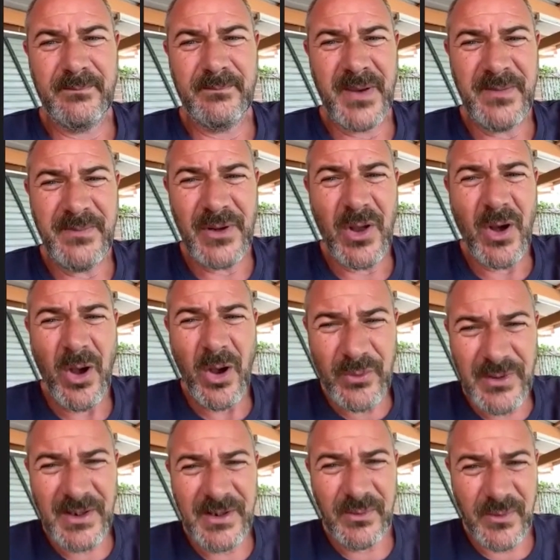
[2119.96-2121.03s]
people are
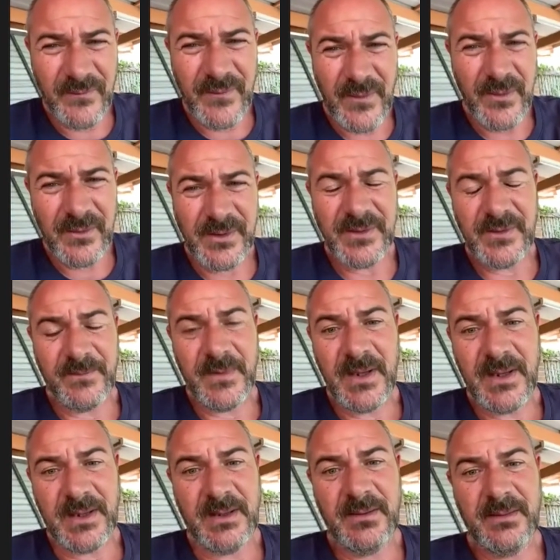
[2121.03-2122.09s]
only referring to
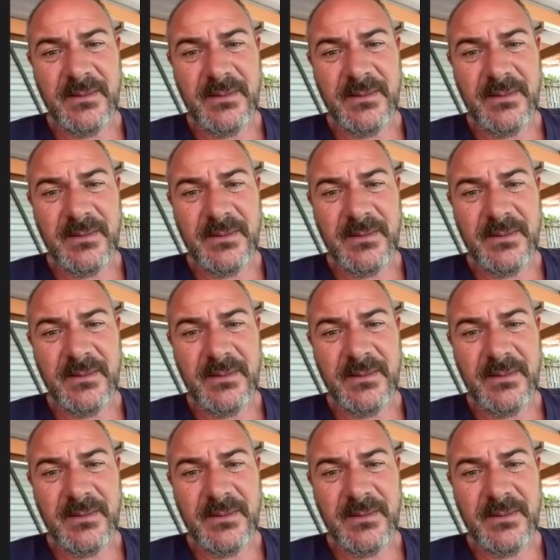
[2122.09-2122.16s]
me